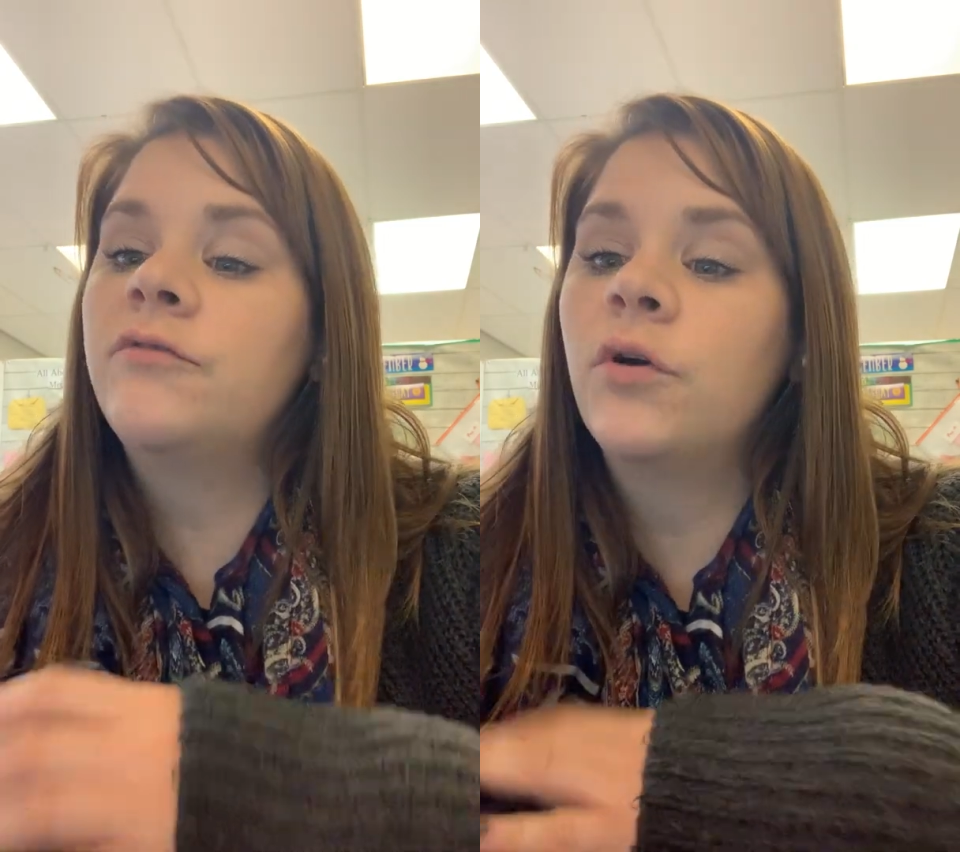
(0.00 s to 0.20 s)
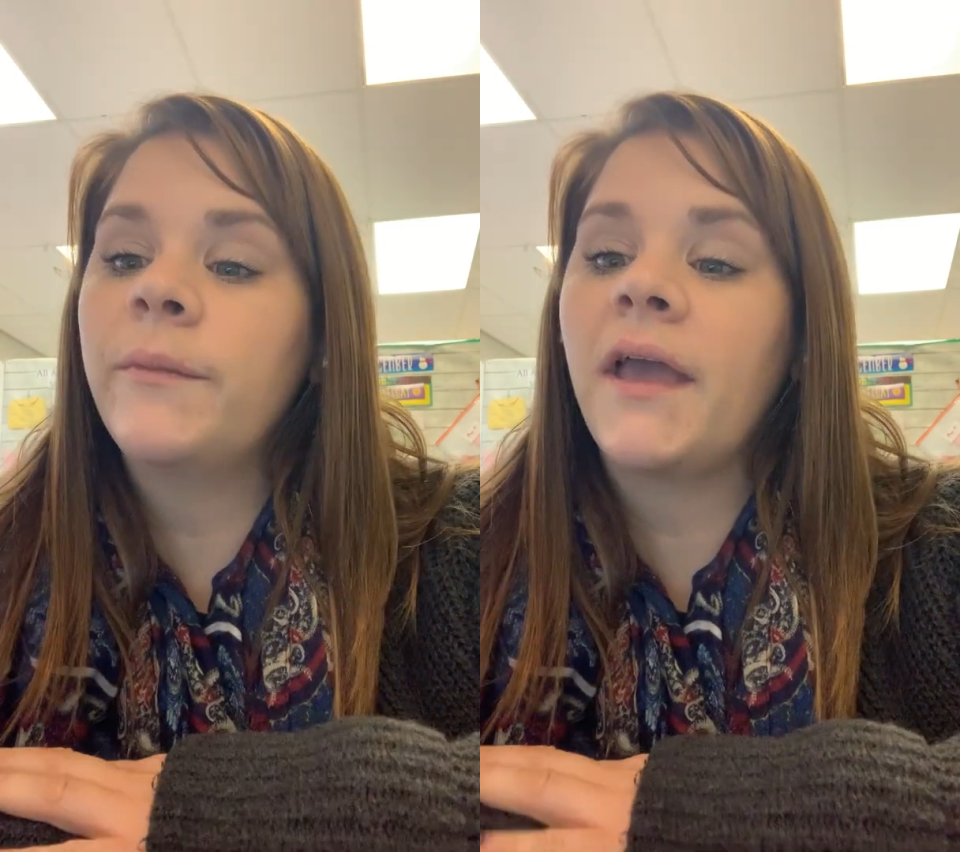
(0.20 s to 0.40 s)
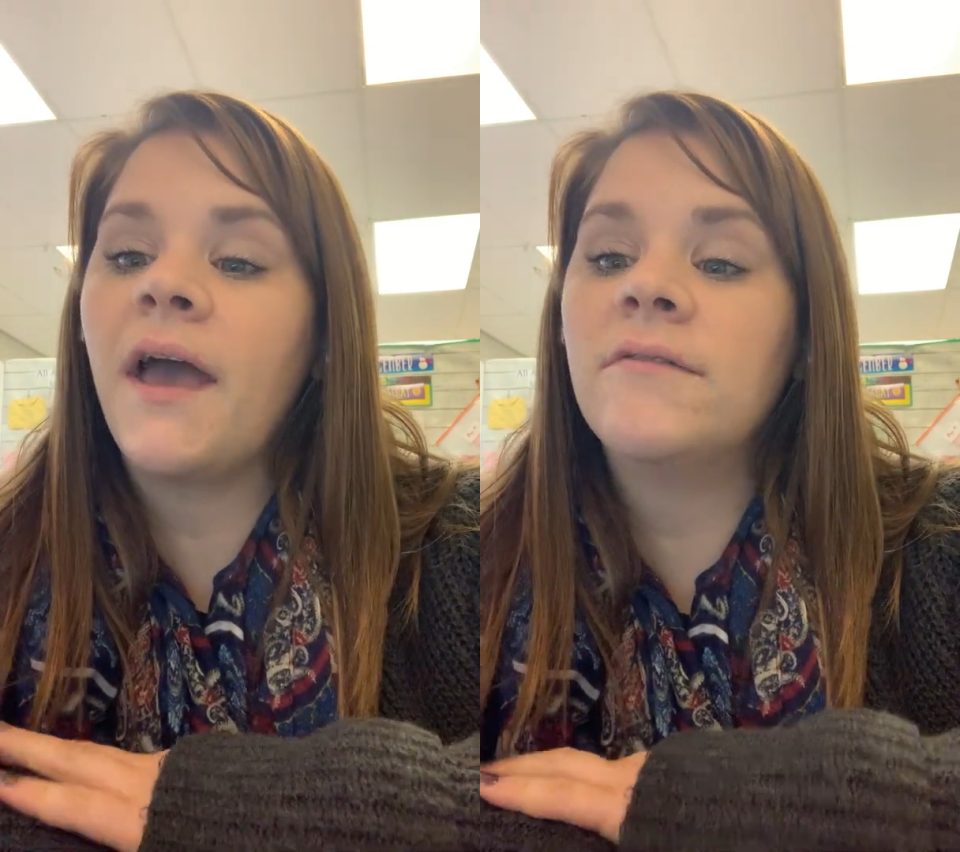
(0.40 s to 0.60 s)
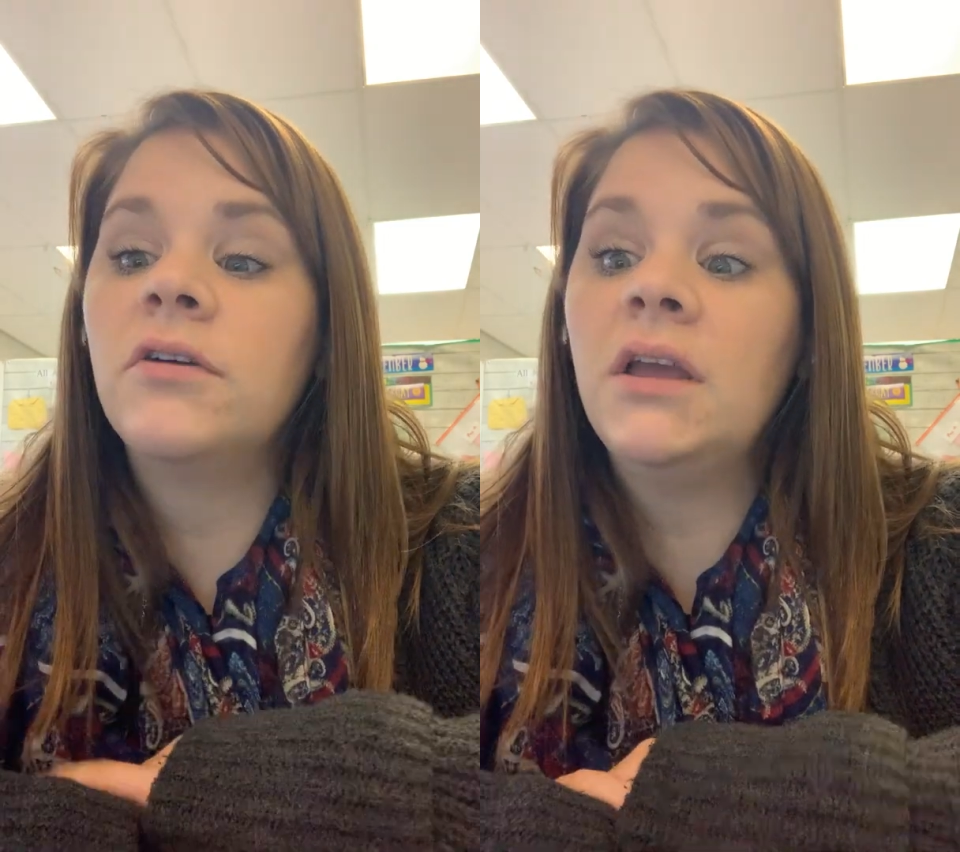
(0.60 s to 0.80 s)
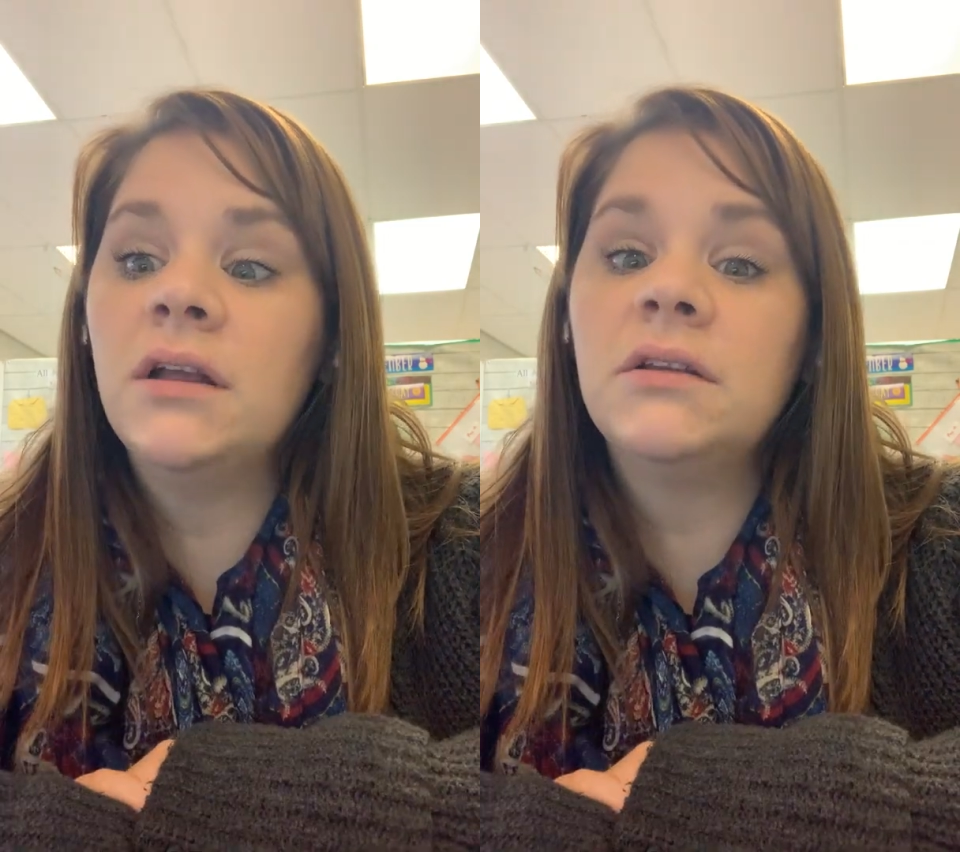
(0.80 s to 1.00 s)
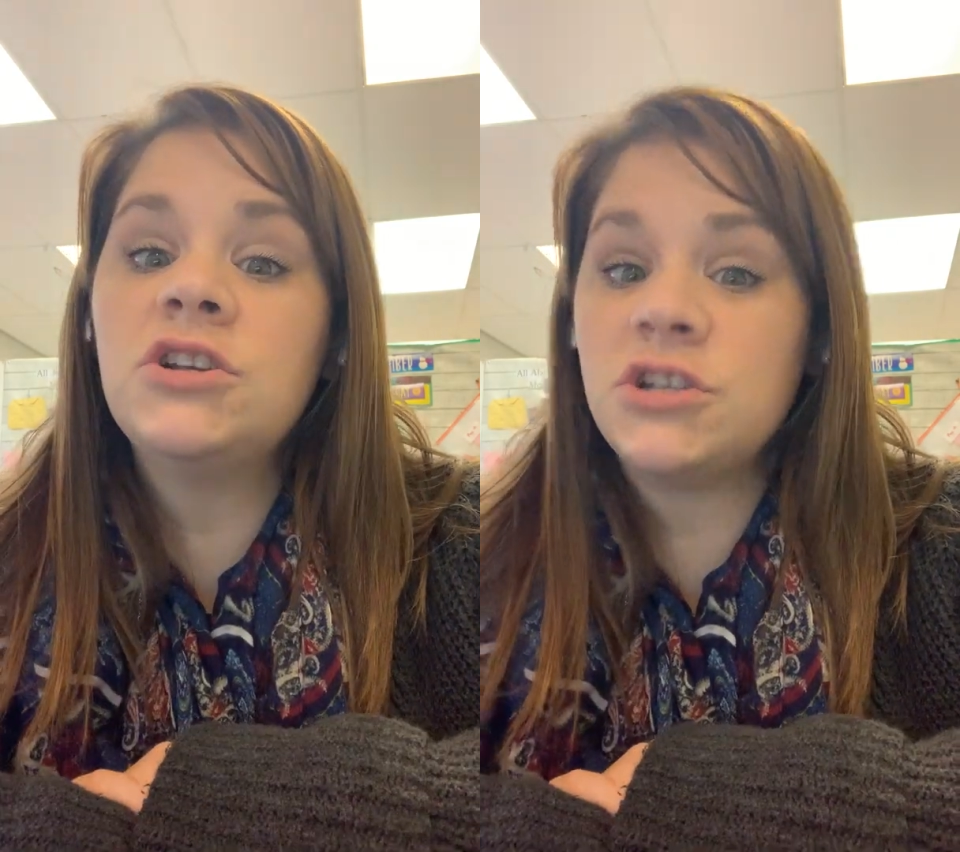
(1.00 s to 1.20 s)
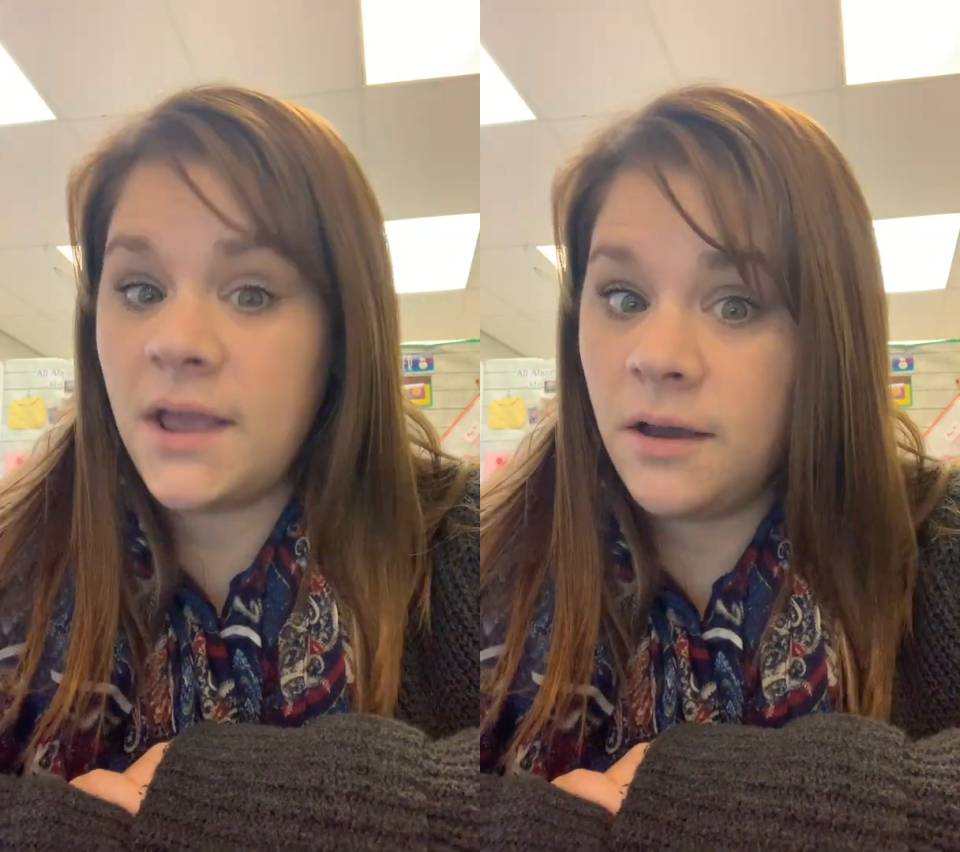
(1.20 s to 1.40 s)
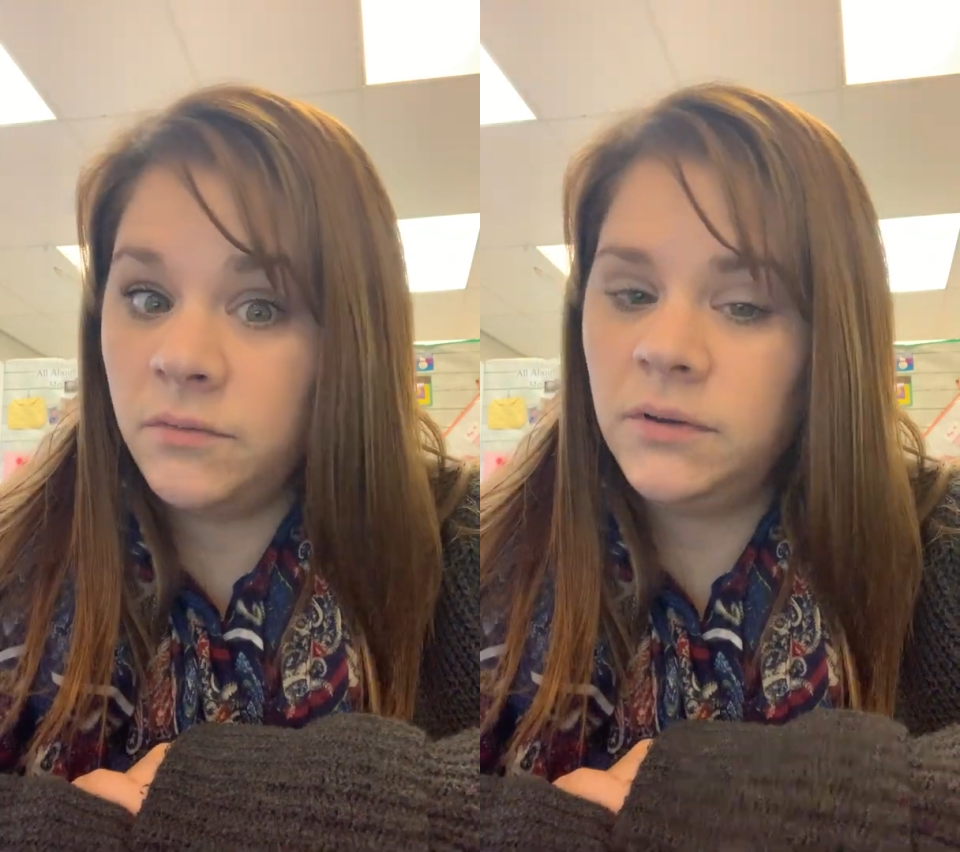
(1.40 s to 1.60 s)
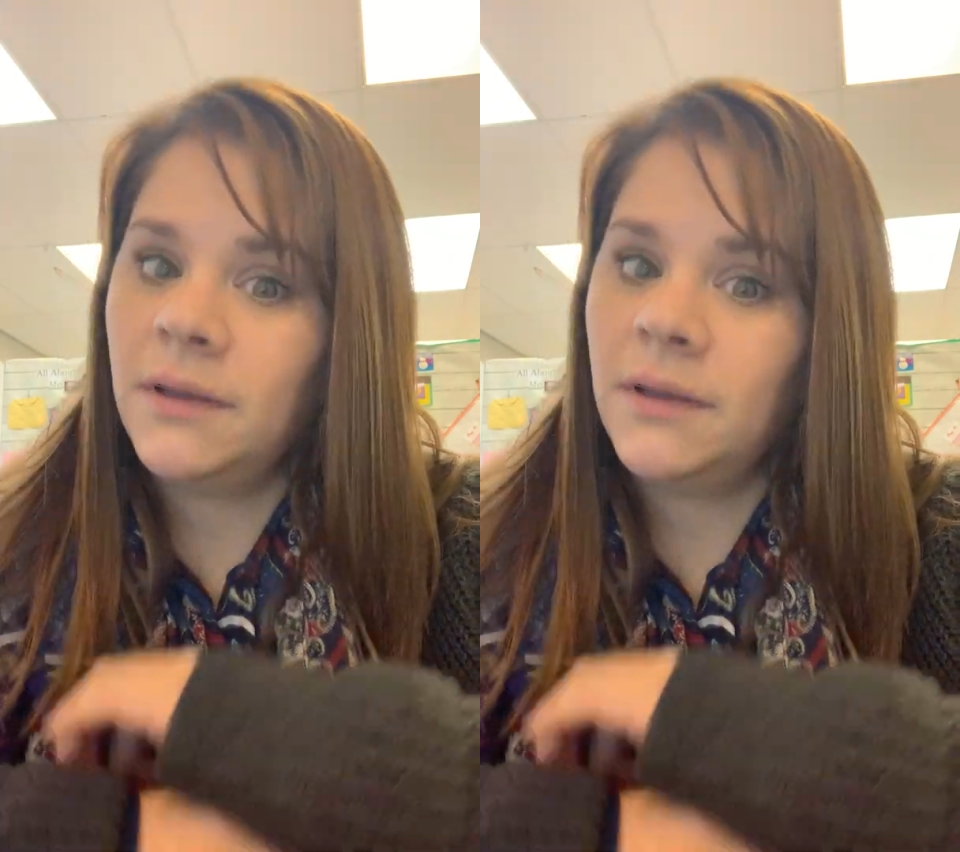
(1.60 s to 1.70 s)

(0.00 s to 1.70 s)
forming every English sound